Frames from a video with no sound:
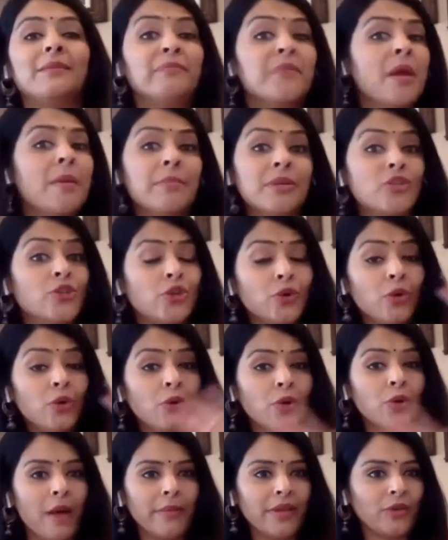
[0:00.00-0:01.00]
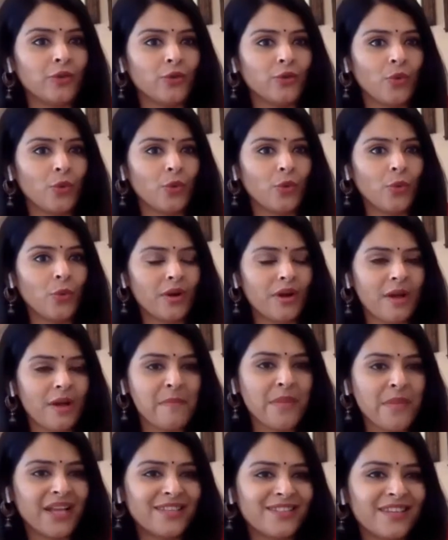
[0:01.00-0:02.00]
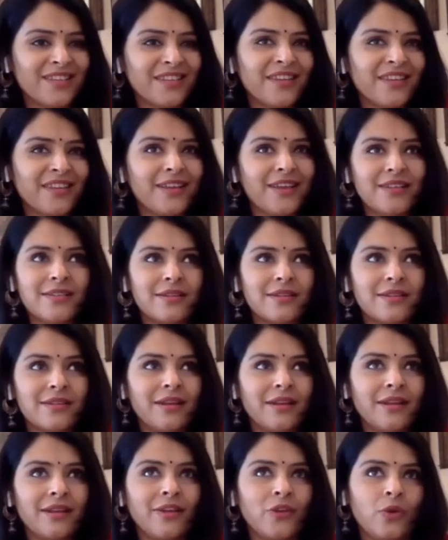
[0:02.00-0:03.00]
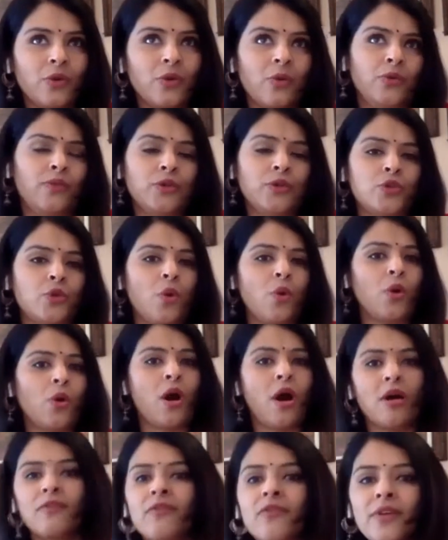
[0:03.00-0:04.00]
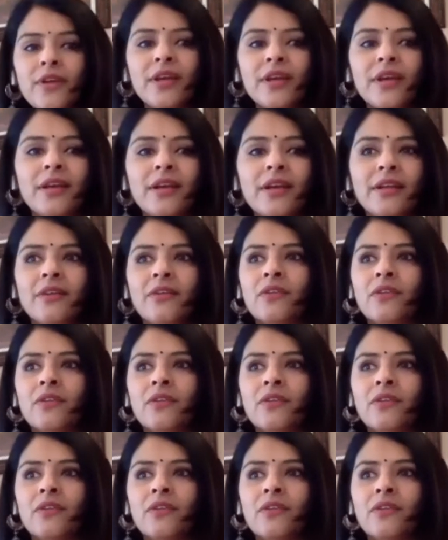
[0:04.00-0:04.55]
And but you, I mean, you were amazing yesterday. You you were so confident.